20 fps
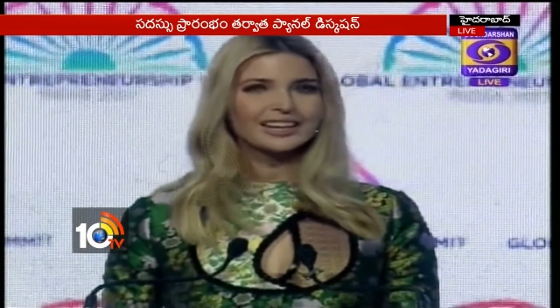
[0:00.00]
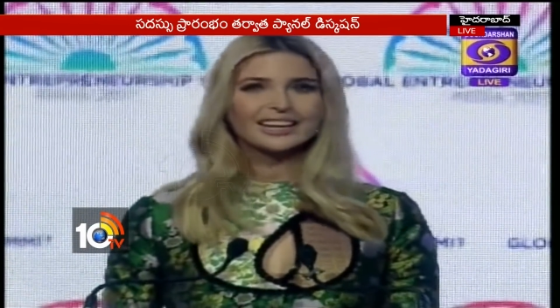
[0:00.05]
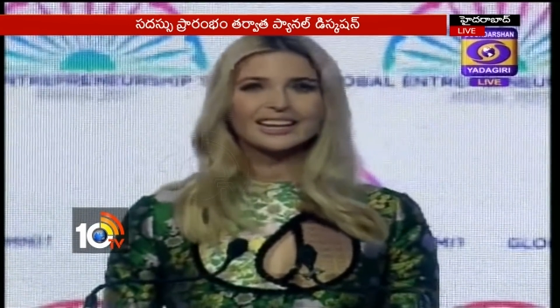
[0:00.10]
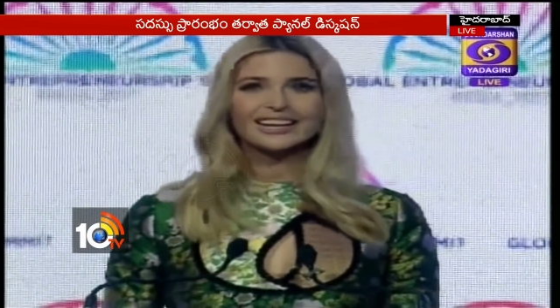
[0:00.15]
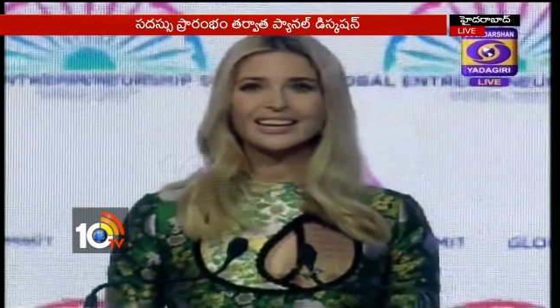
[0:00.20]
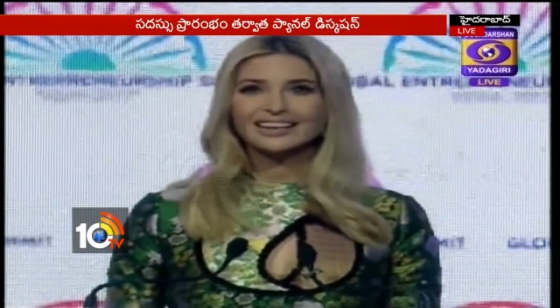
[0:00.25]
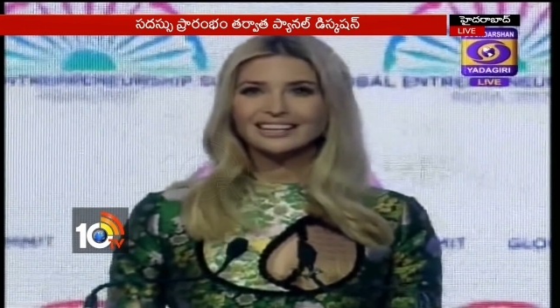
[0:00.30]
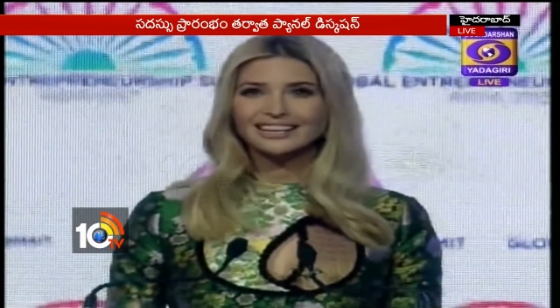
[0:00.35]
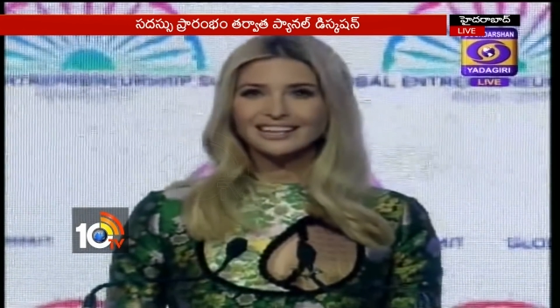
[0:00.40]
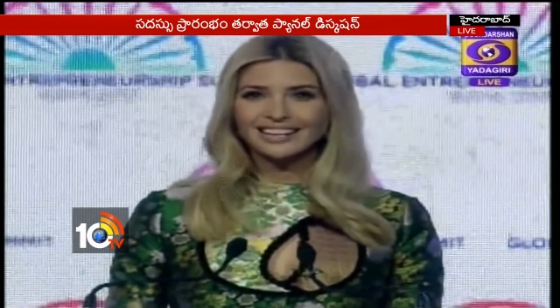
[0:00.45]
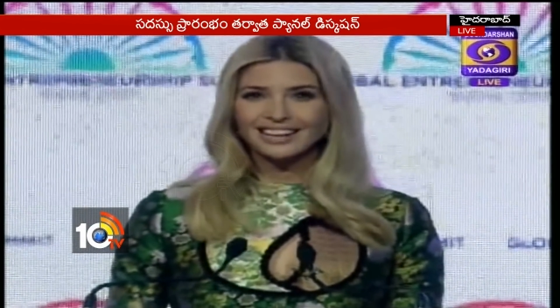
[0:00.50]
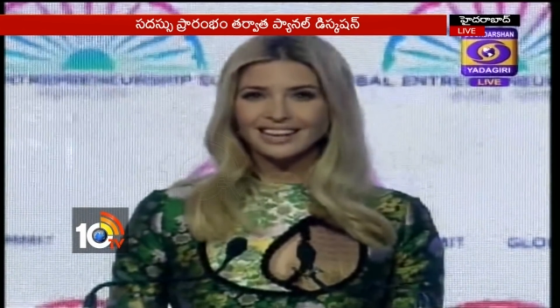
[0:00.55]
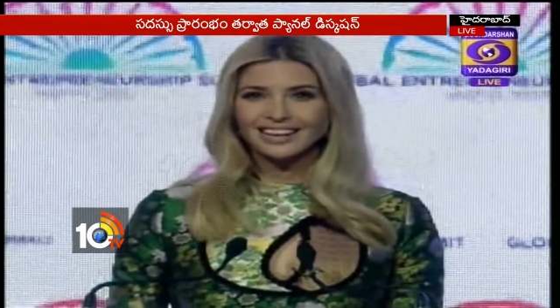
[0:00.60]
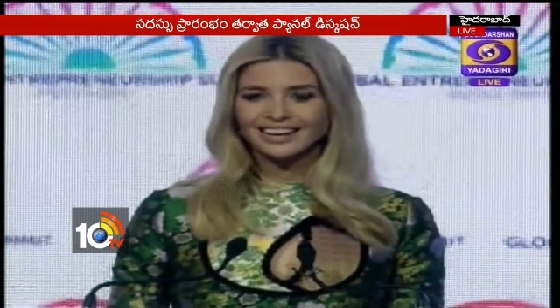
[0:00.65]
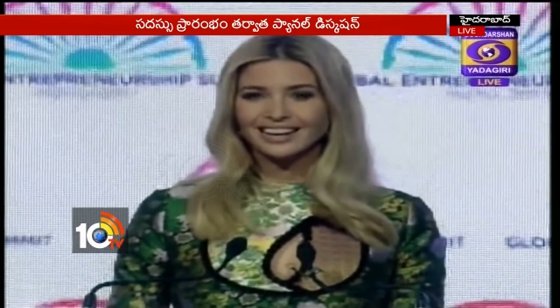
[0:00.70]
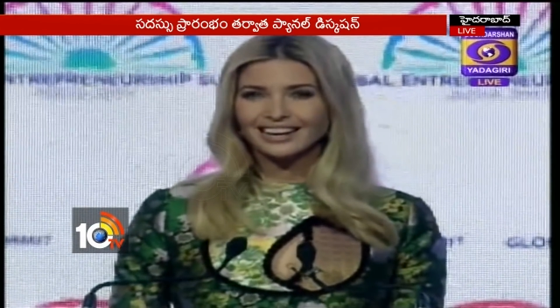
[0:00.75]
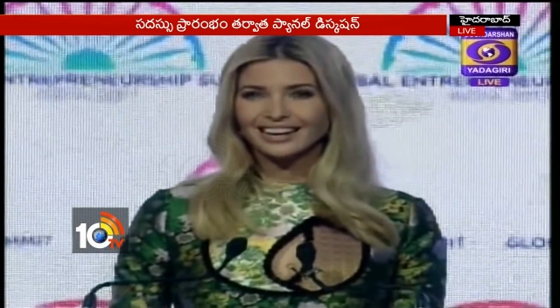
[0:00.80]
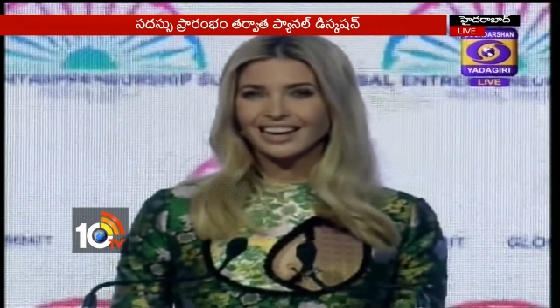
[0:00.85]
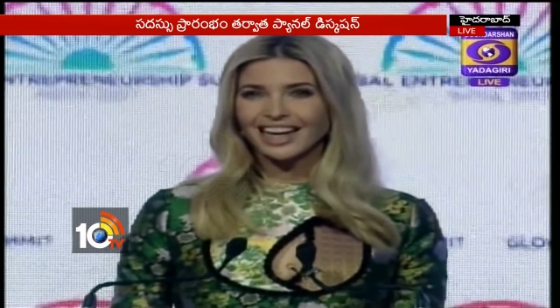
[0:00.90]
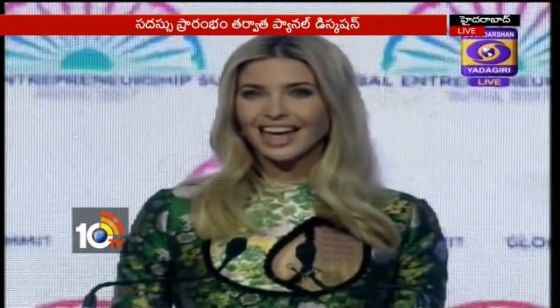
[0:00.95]

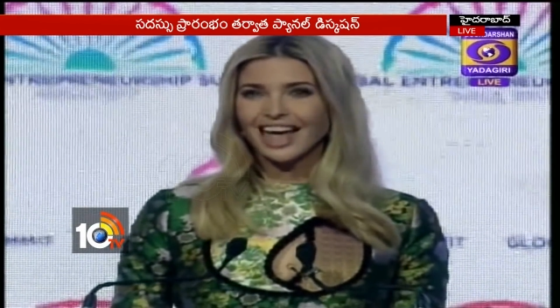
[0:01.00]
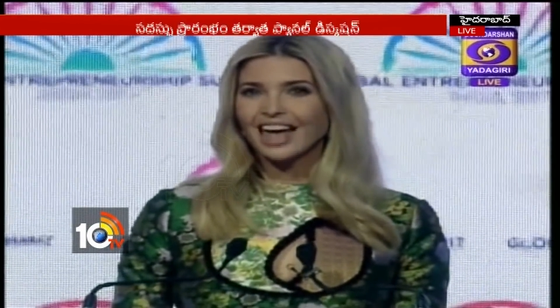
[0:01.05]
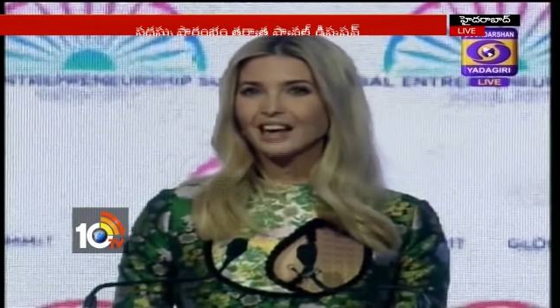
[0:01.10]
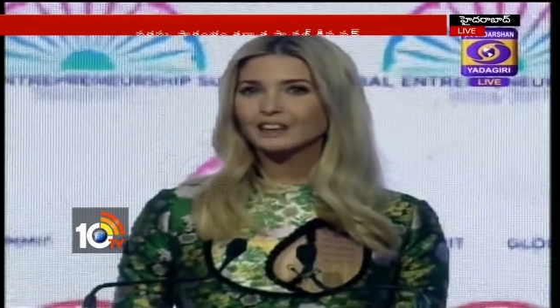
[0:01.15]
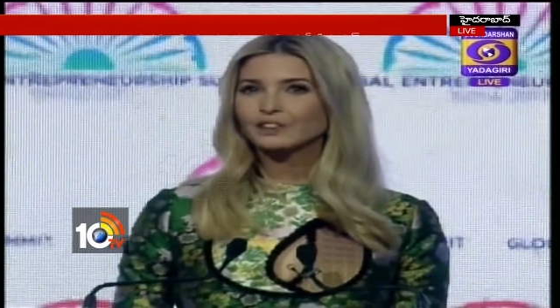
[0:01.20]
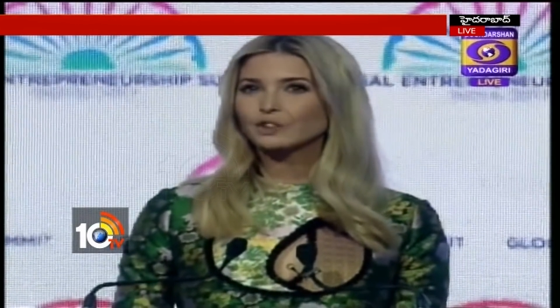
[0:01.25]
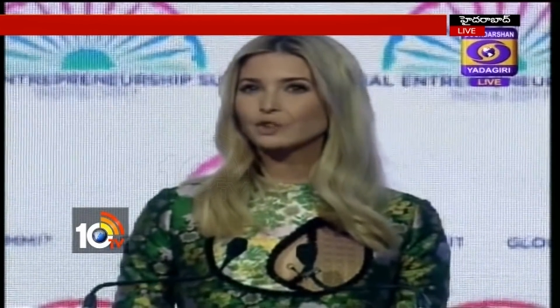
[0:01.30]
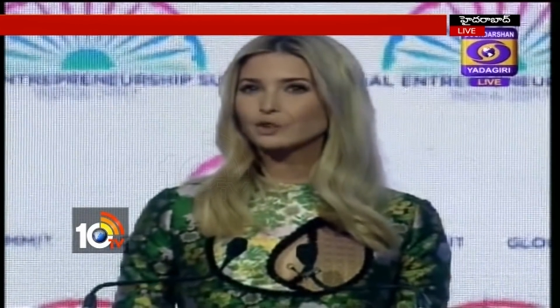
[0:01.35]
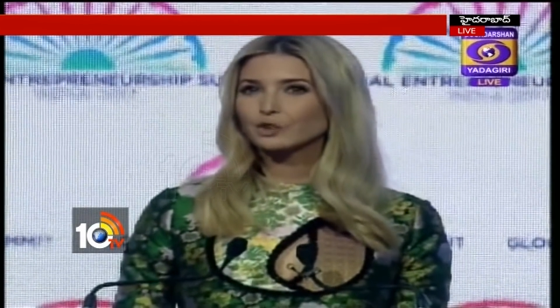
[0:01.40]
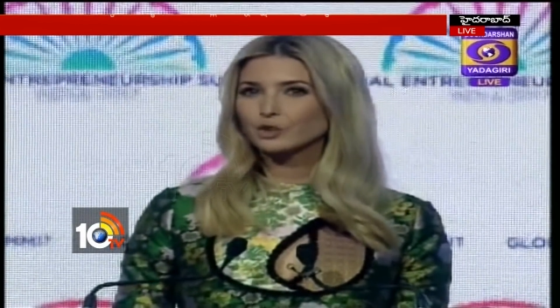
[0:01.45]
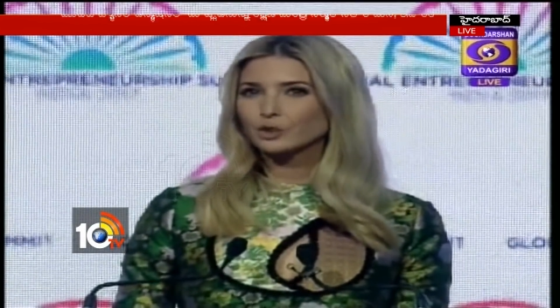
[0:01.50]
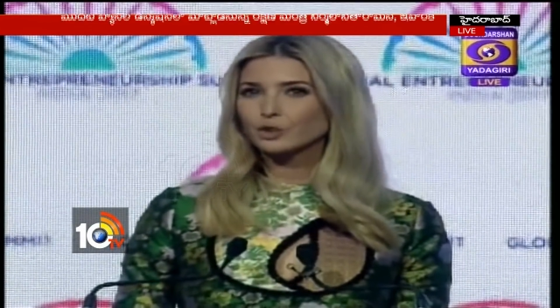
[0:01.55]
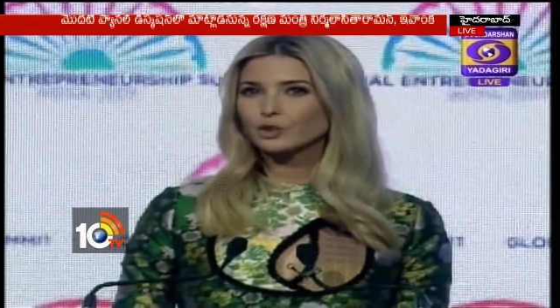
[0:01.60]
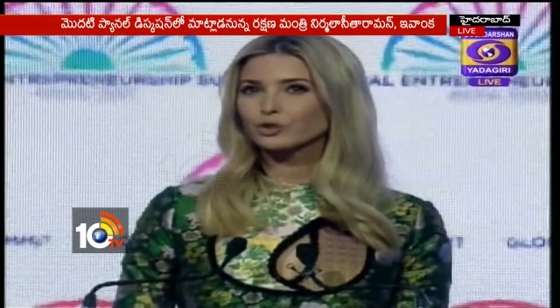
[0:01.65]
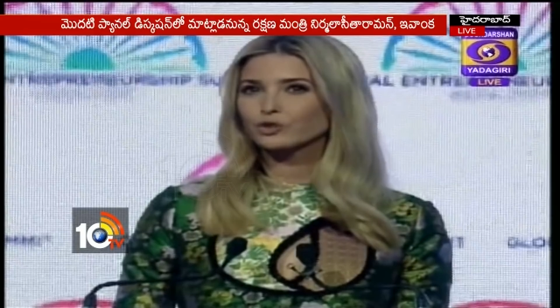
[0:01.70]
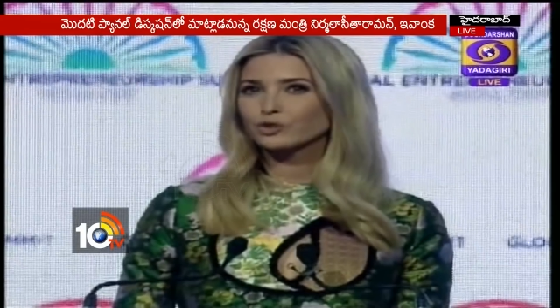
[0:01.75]
India has a true